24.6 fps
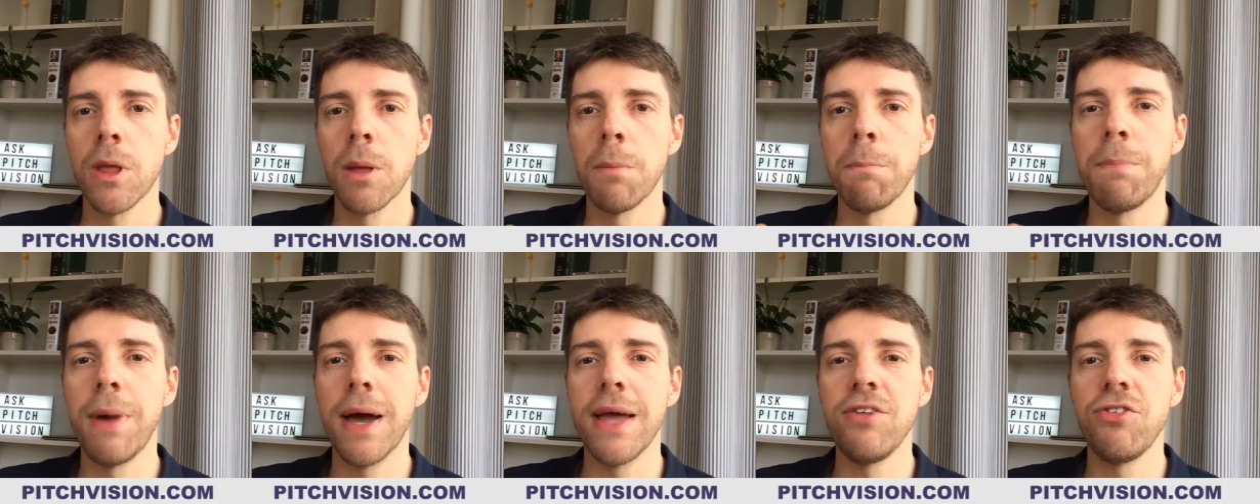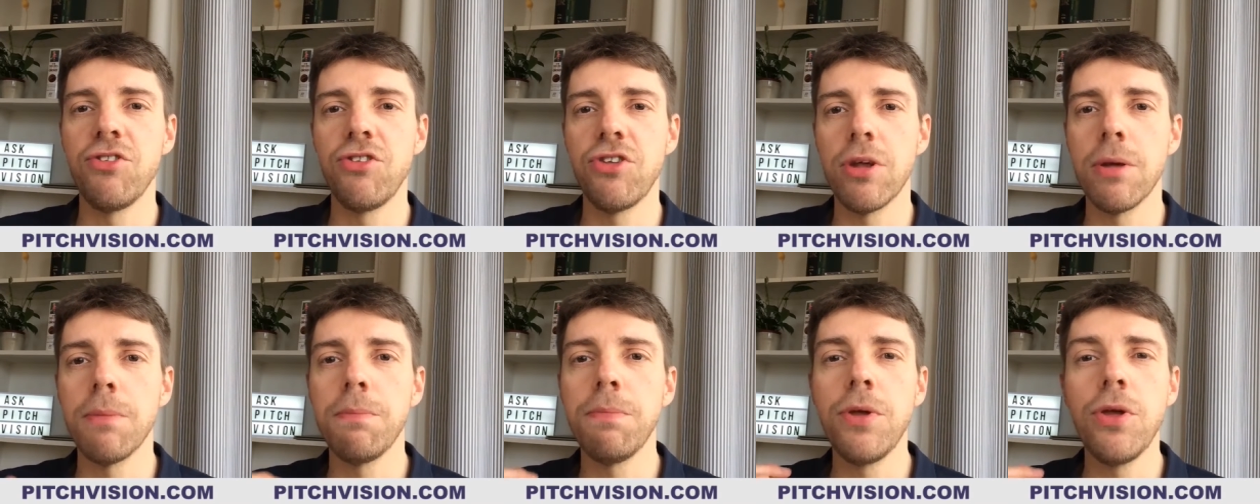based
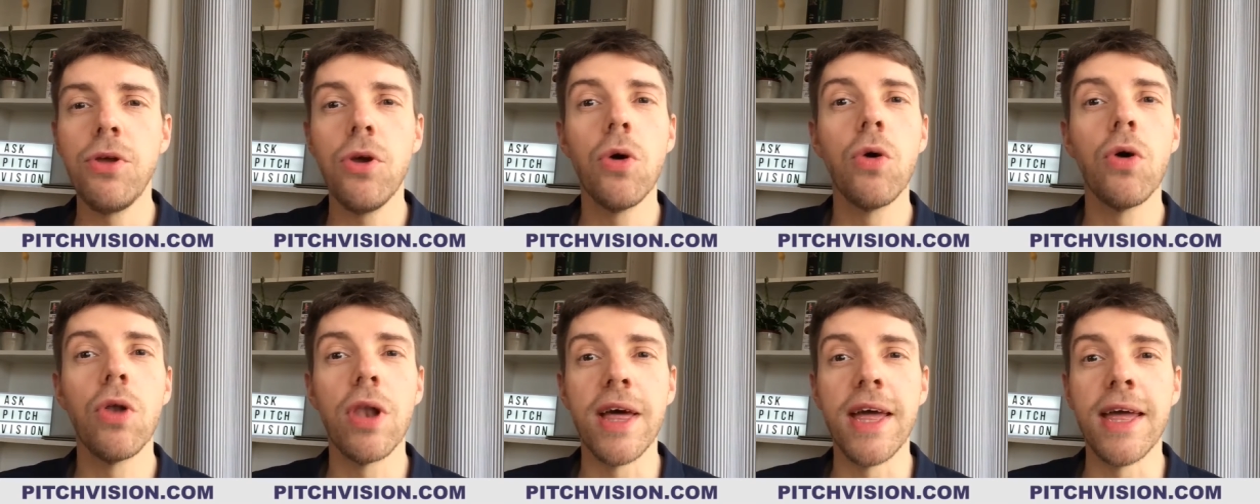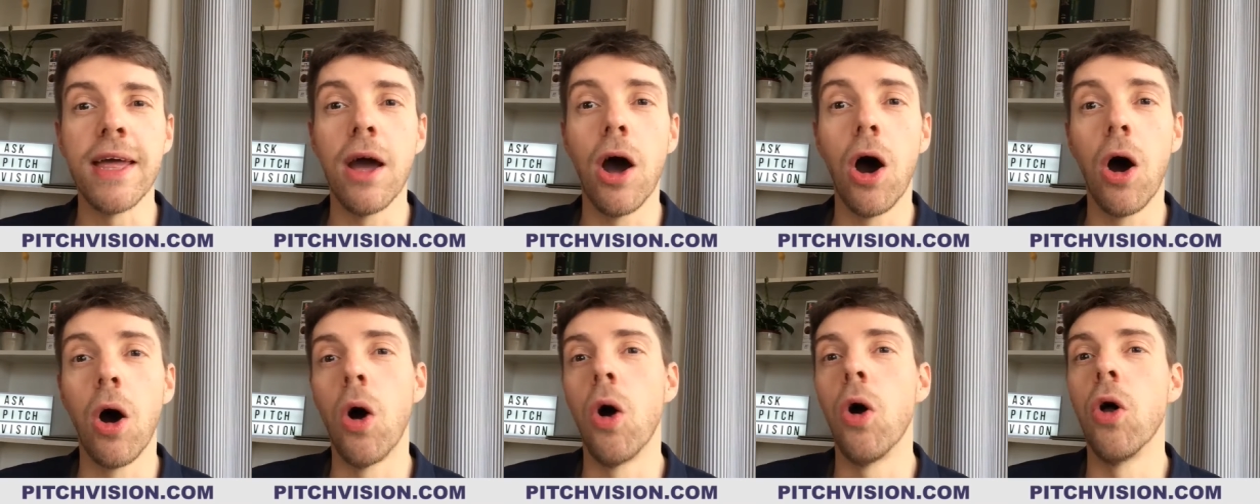purely
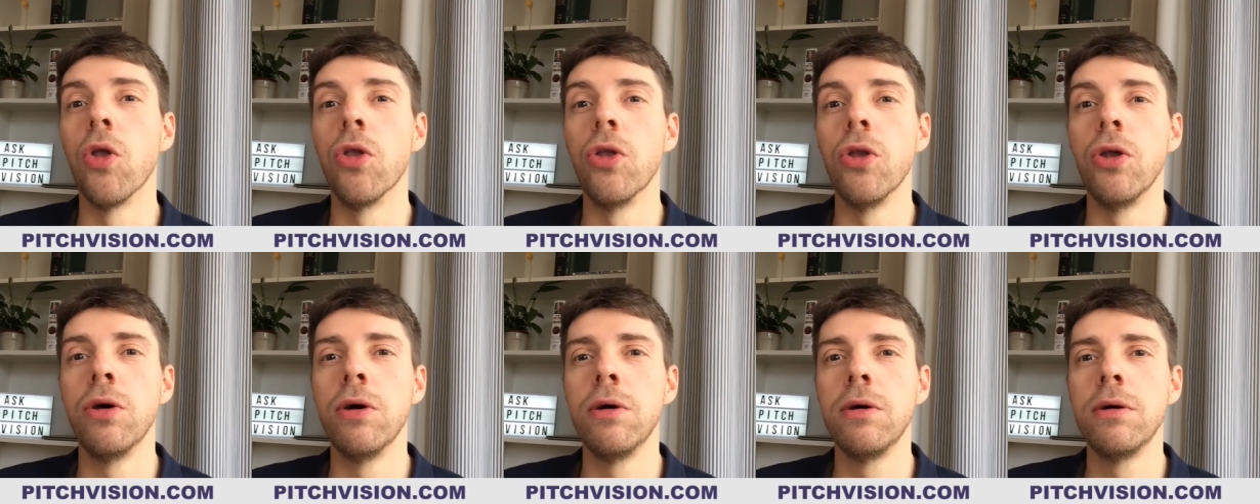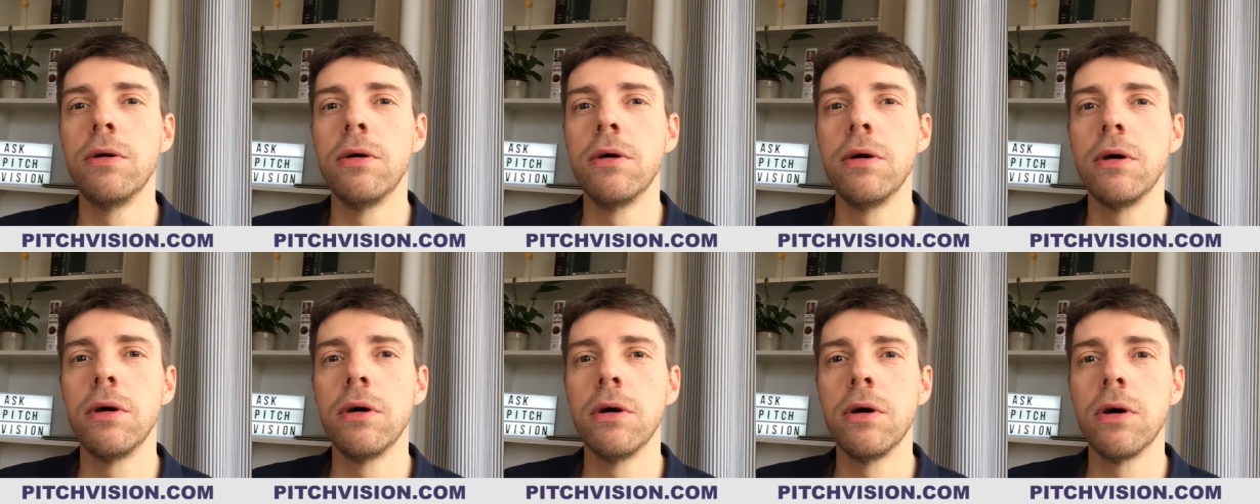on
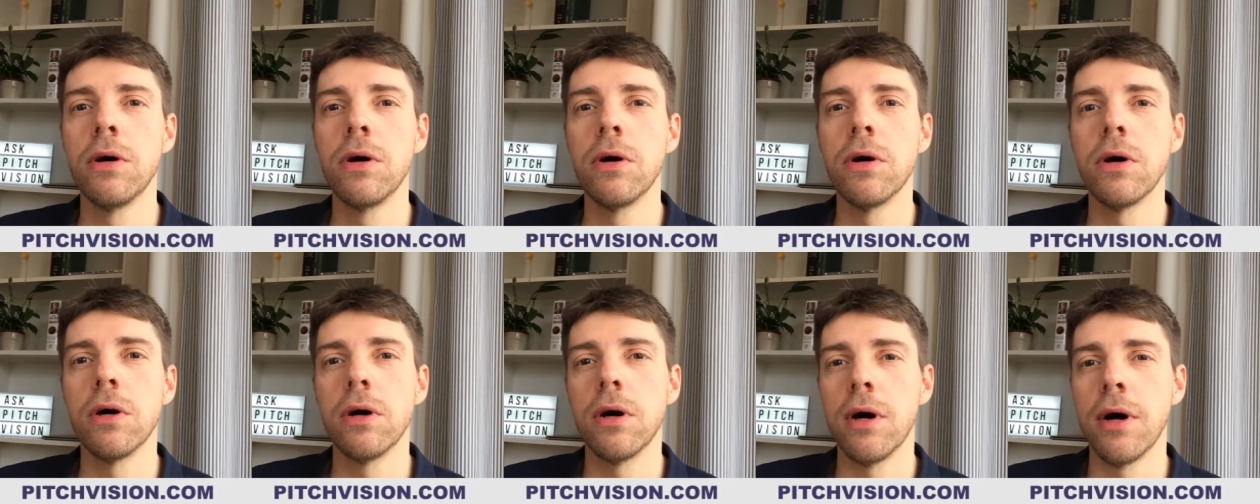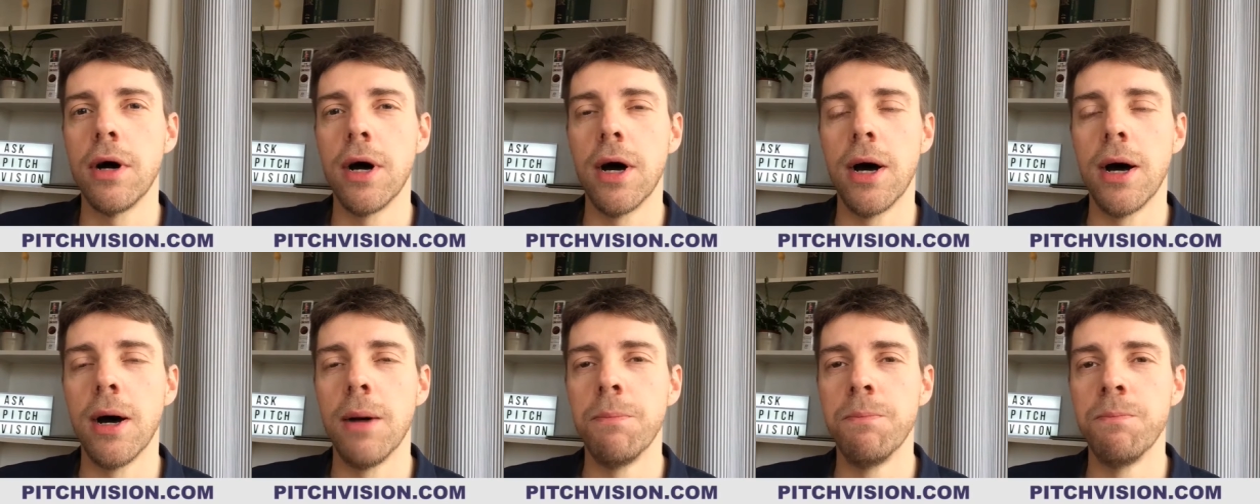
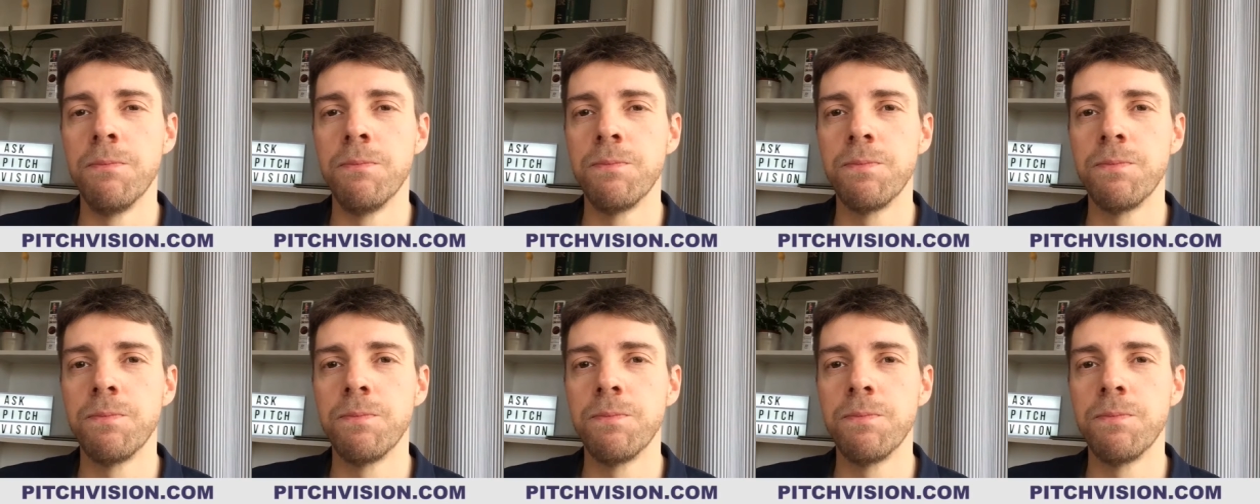the